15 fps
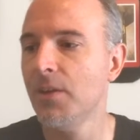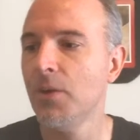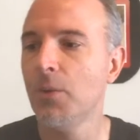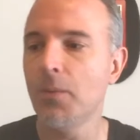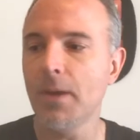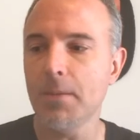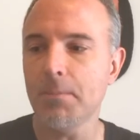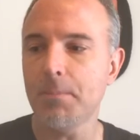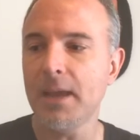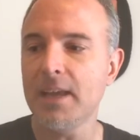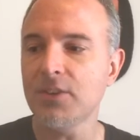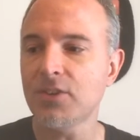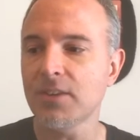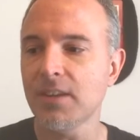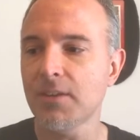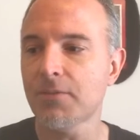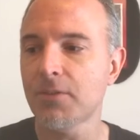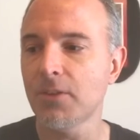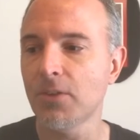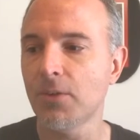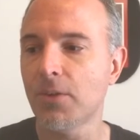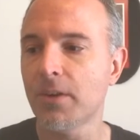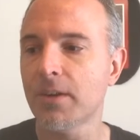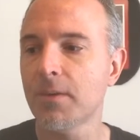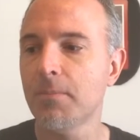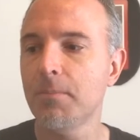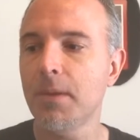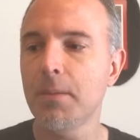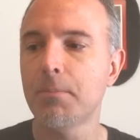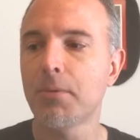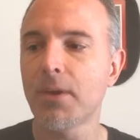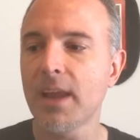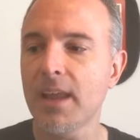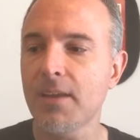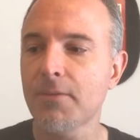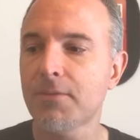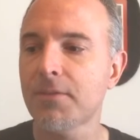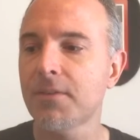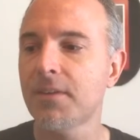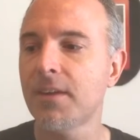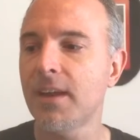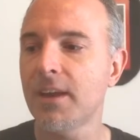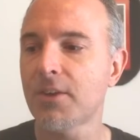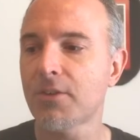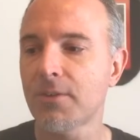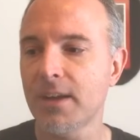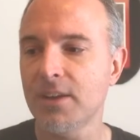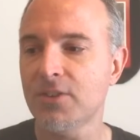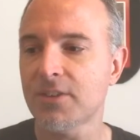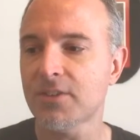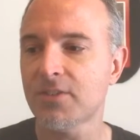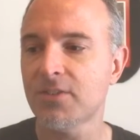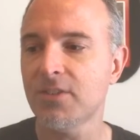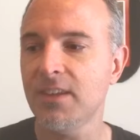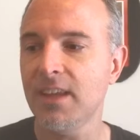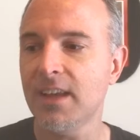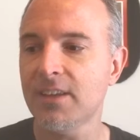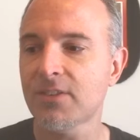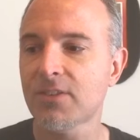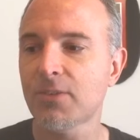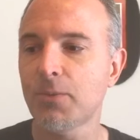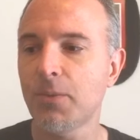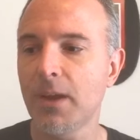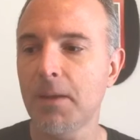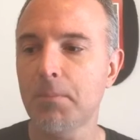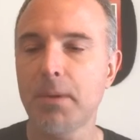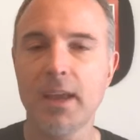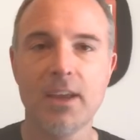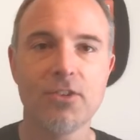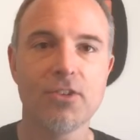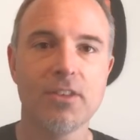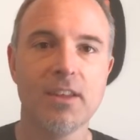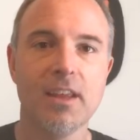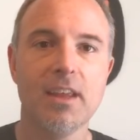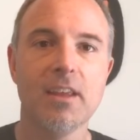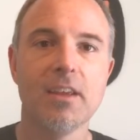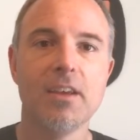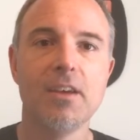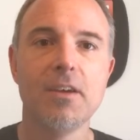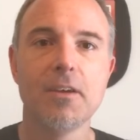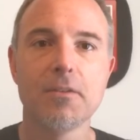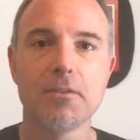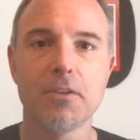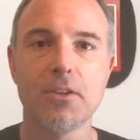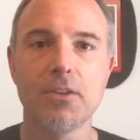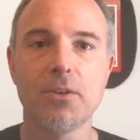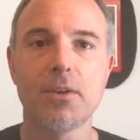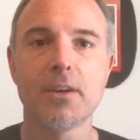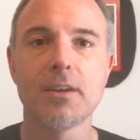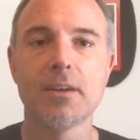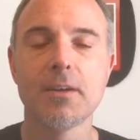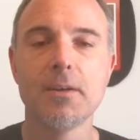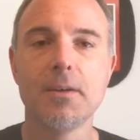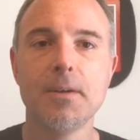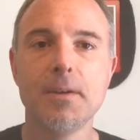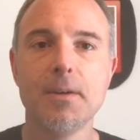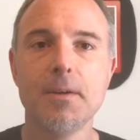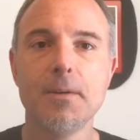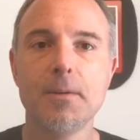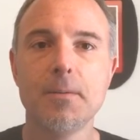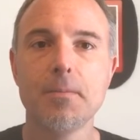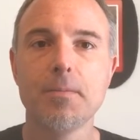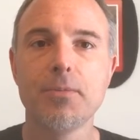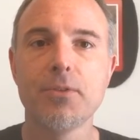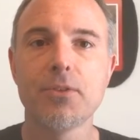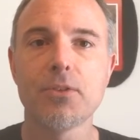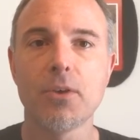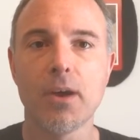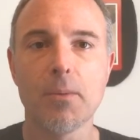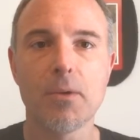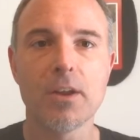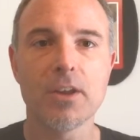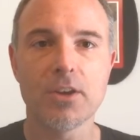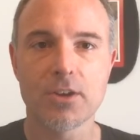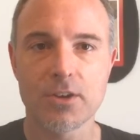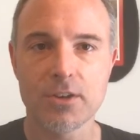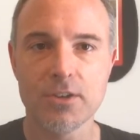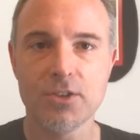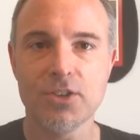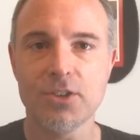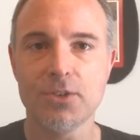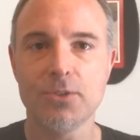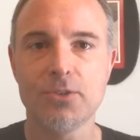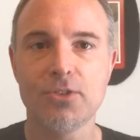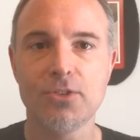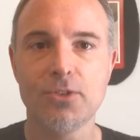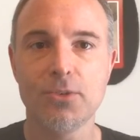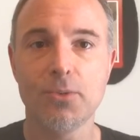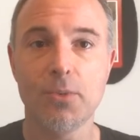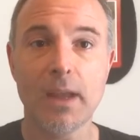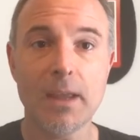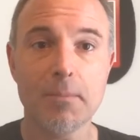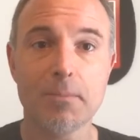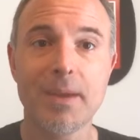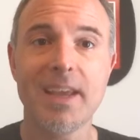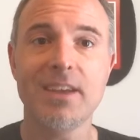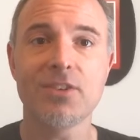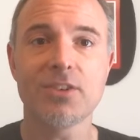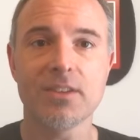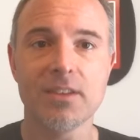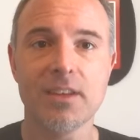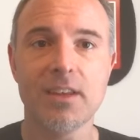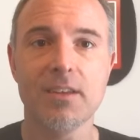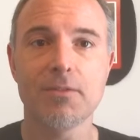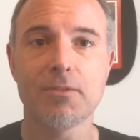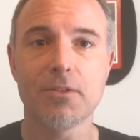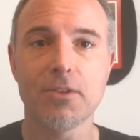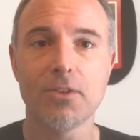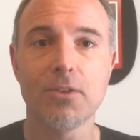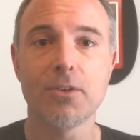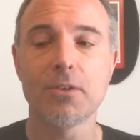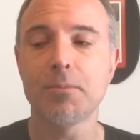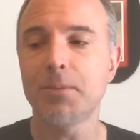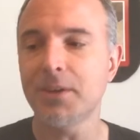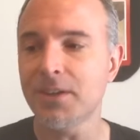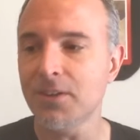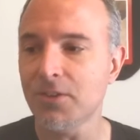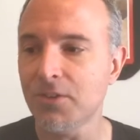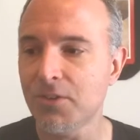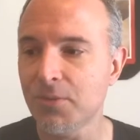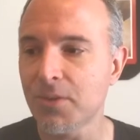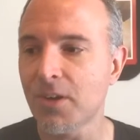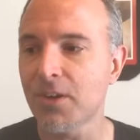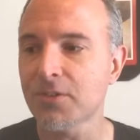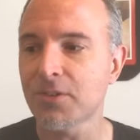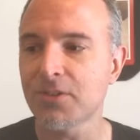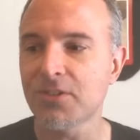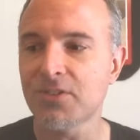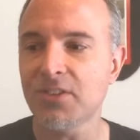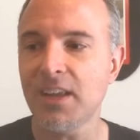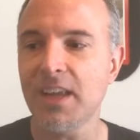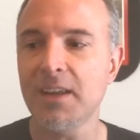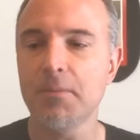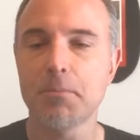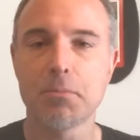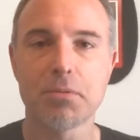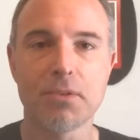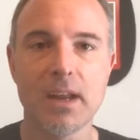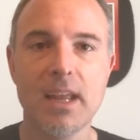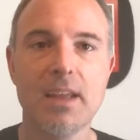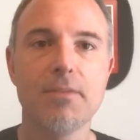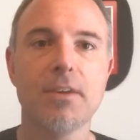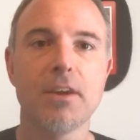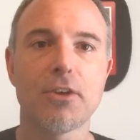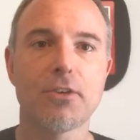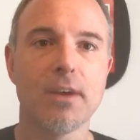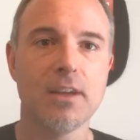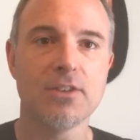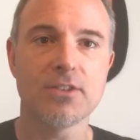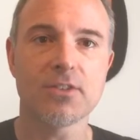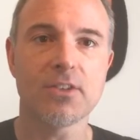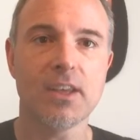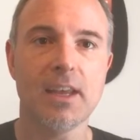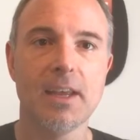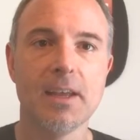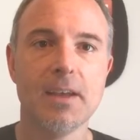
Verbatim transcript: Wait patiently for the Lord, be brave and courageous. Yes, wait patiently for the Lord. So I want to encourage you to wait patiently for the Lord, but do it also as a saying, brave and courageously.